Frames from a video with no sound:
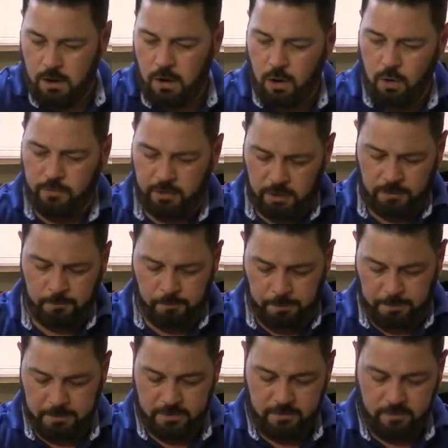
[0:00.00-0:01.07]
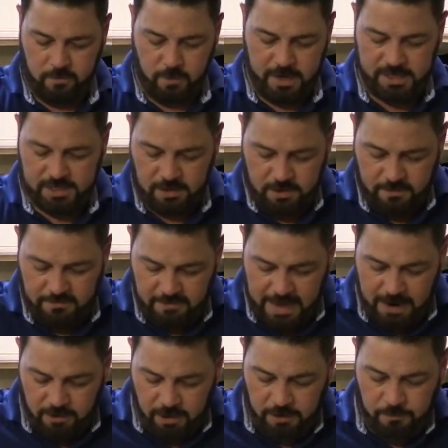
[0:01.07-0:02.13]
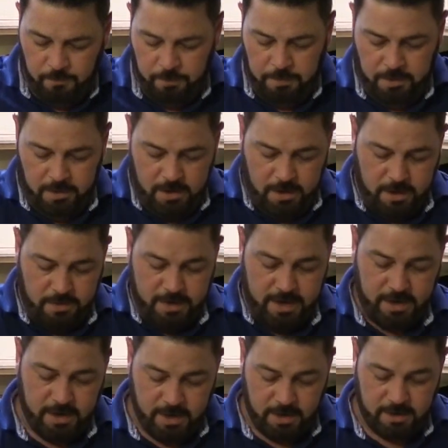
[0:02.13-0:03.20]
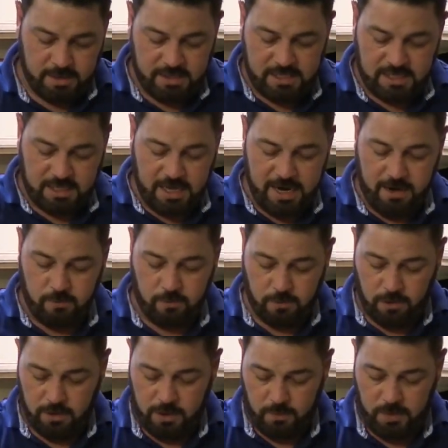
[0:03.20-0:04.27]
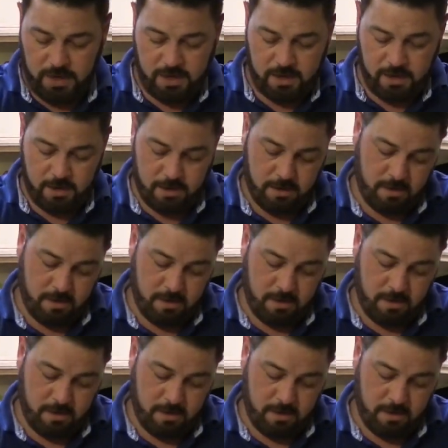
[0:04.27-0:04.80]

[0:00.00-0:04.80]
over twice on the flour, and then slight rolling pin.